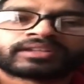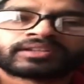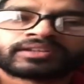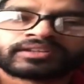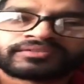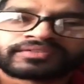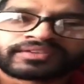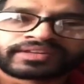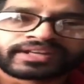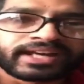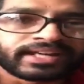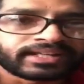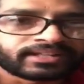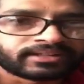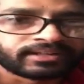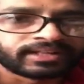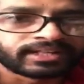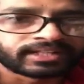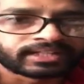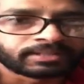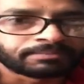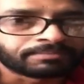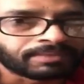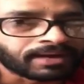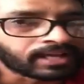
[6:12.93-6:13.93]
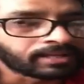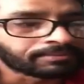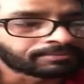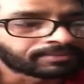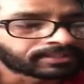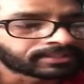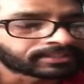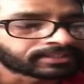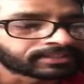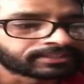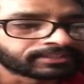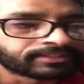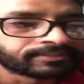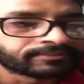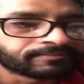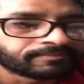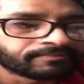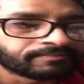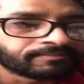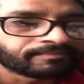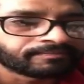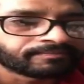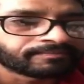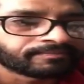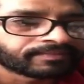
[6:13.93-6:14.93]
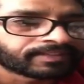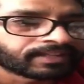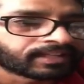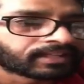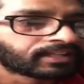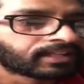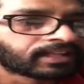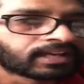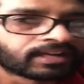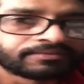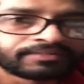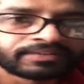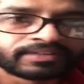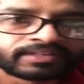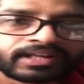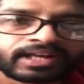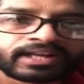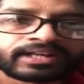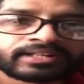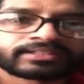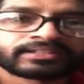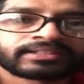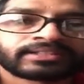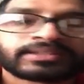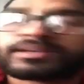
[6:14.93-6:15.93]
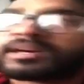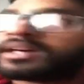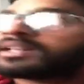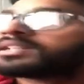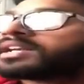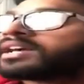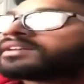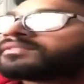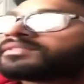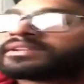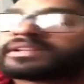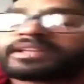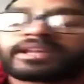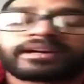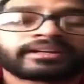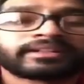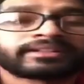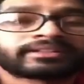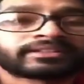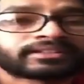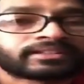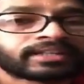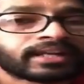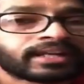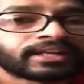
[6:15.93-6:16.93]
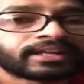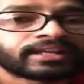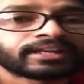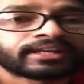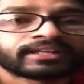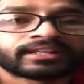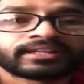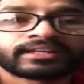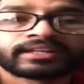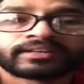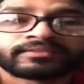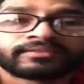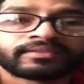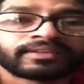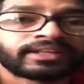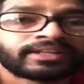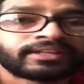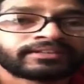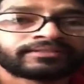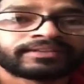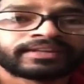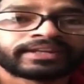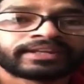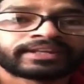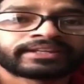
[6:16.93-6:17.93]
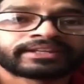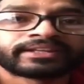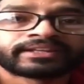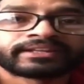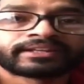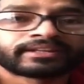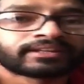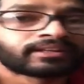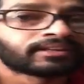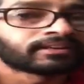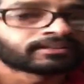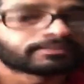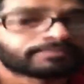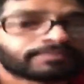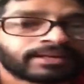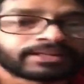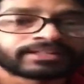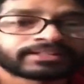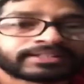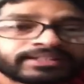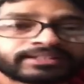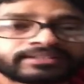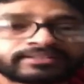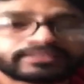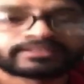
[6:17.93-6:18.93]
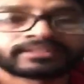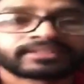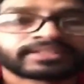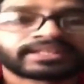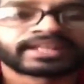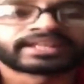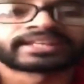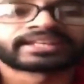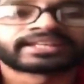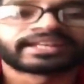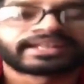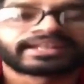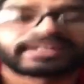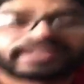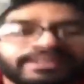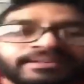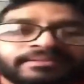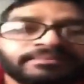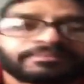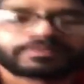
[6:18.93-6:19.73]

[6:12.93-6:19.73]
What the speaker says: Don't forget to hit the bell button. Love you guys. You guys have a nice day. Lovely evening. God bless you. Take care.